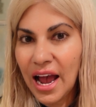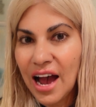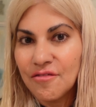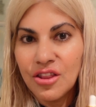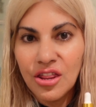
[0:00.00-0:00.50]
I
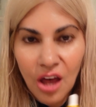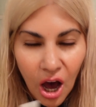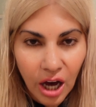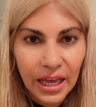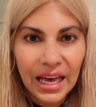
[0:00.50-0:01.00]
have
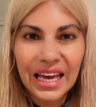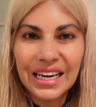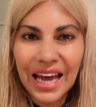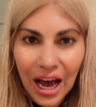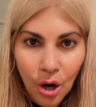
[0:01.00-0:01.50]
not
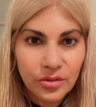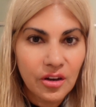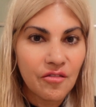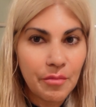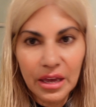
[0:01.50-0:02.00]
an ounce
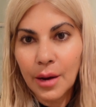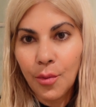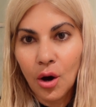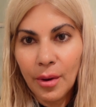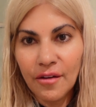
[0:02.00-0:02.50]
of
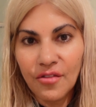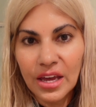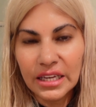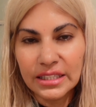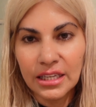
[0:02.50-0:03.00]
makeup on my
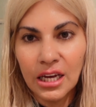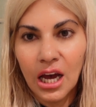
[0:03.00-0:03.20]
face.